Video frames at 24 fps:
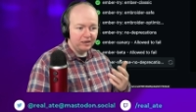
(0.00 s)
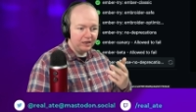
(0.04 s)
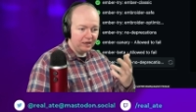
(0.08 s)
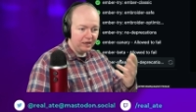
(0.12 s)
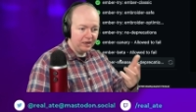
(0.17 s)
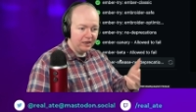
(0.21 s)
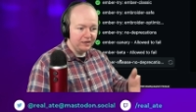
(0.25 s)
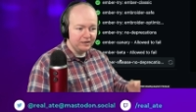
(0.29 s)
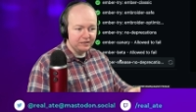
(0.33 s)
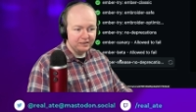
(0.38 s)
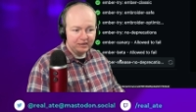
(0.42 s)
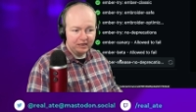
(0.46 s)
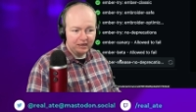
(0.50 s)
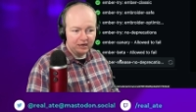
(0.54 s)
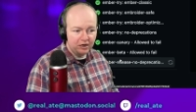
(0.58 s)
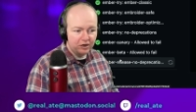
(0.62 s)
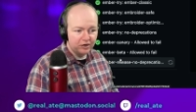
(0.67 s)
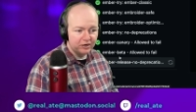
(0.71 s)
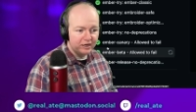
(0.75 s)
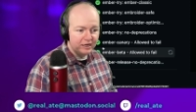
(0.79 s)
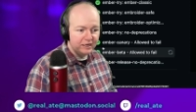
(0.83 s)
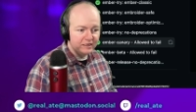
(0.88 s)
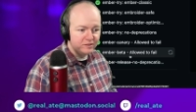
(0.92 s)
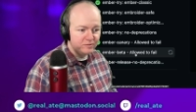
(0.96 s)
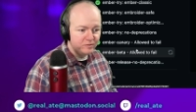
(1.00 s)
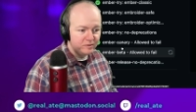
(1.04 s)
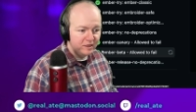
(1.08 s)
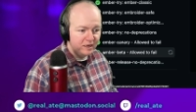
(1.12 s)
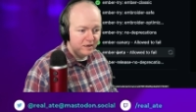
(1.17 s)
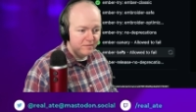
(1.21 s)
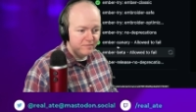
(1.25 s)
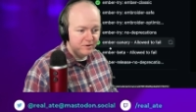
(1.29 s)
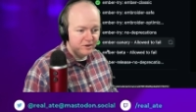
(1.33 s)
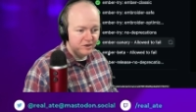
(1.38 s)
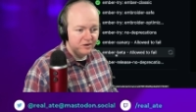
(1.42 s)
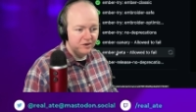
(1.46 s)
And in our case with
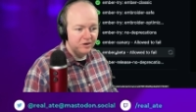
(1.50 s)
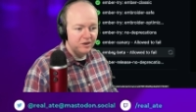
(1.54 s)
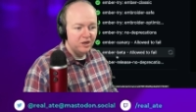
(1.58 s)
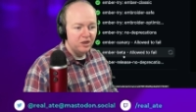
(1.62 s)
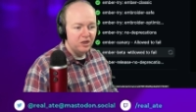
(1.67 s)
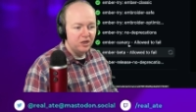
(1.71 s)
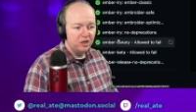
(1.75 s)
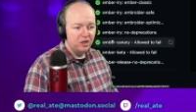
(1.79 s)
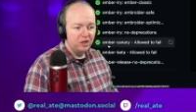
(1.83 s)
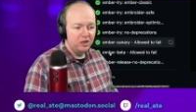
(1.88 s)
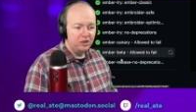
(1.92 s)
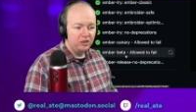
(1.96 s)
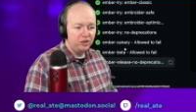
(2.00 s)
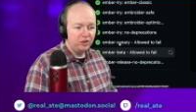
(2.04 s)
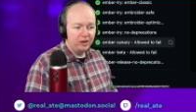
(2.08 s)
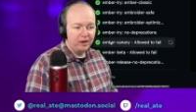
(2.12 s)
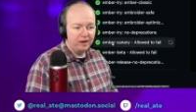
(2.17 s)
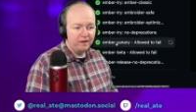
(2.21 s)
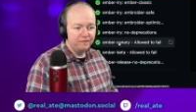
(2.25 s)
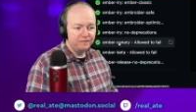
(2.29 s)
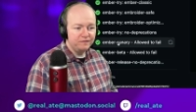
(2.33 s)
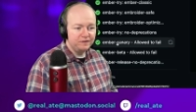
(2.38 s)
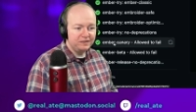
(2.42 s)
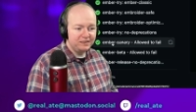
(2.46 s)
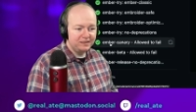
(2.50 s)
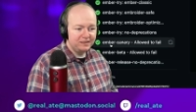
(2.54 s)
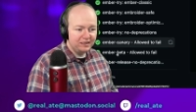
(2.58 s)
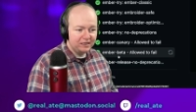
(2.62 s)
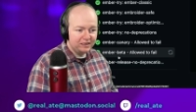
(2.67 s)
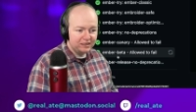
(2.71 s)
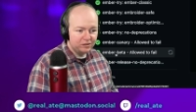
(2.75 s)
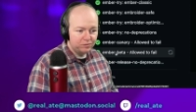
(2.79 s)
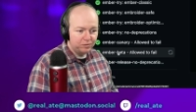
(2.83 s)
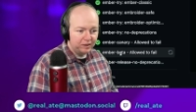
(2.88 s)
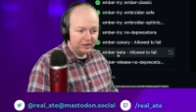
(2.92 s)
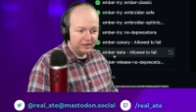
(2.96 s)
Ember, you have
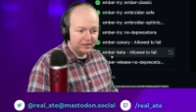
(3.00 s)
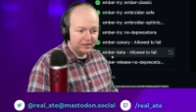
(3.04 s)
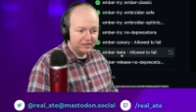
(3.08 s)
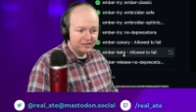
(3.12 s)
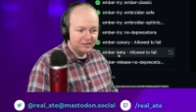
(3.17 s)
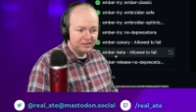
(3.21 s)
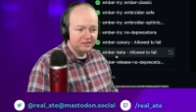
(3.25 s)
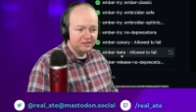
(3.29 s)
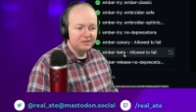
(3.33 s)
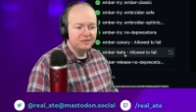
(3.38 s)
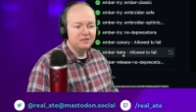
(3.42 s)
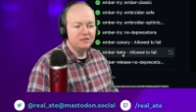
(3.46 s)
six weeks